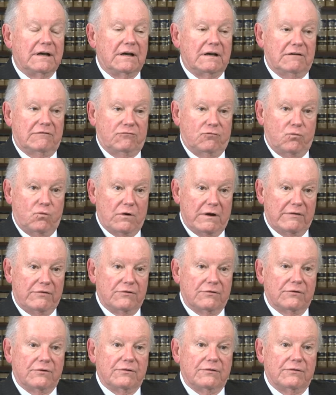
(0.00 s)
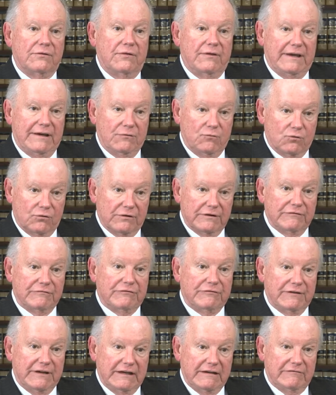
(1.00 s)
of whether they were in
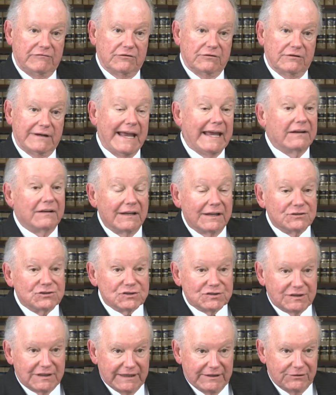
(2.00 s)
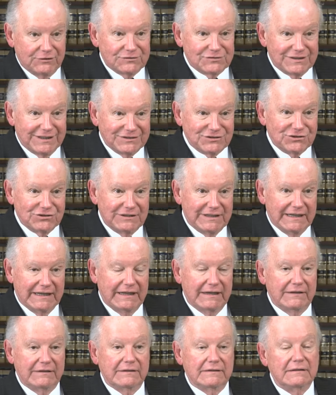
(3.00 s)
favor, and legislators, I should
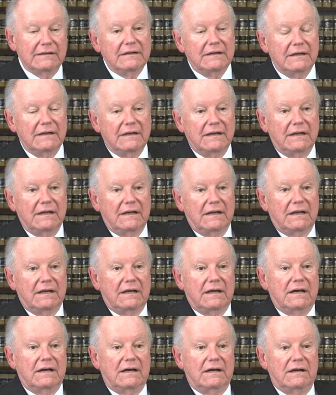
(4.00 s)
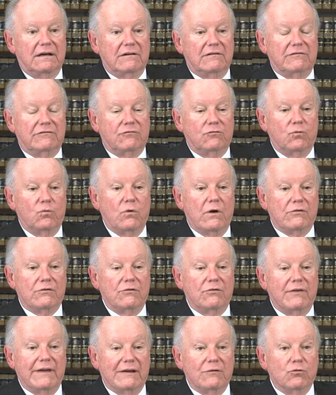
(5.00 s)
add, of
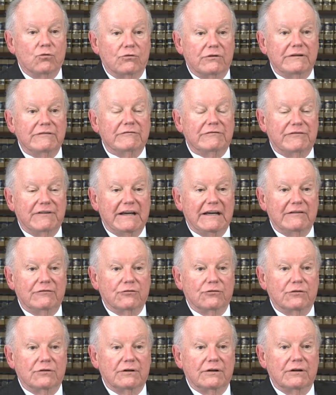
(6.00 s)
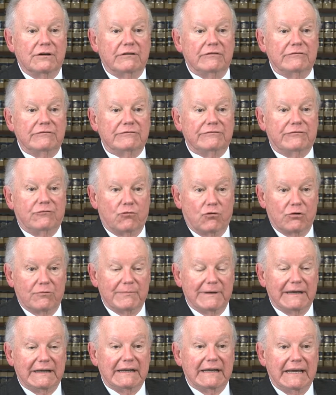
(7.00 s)
whether they were in favor of
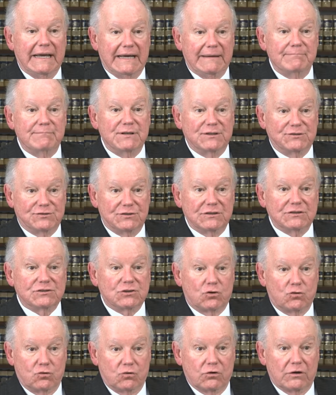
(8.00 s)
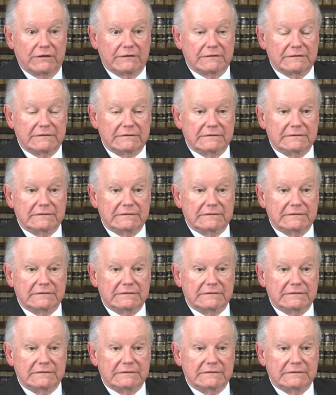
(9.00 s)
forming a business court.